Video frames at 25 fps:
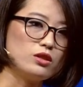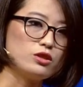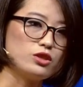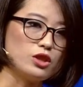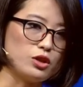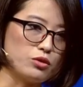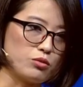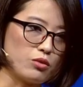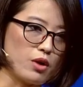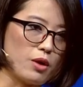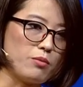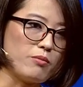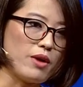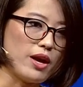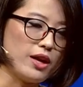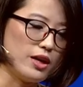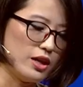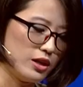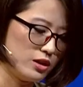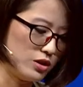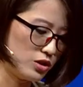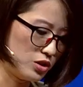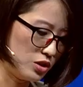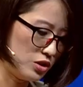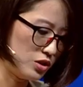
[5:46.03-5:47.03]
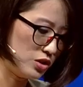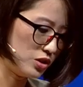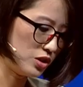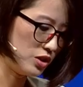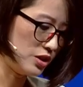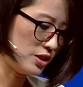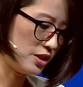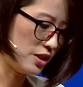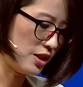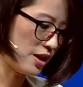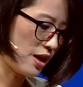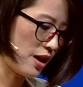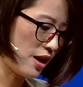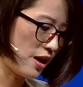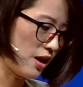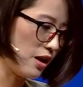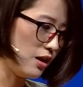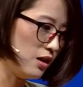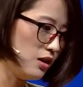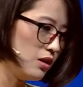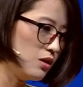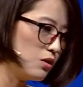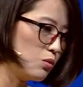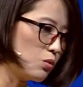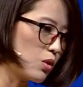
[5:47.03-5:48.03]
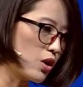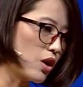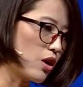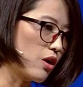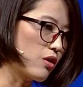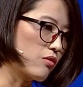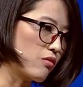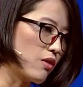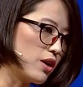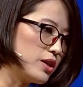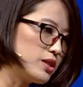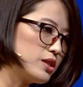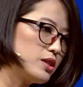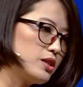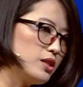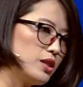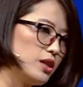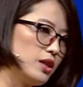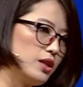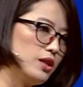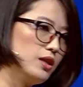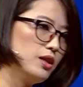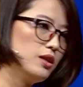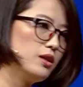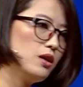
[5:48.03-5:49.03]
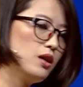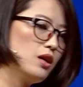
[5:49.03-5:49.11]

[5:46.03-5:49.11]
the remaining sister Jinhee, were arrested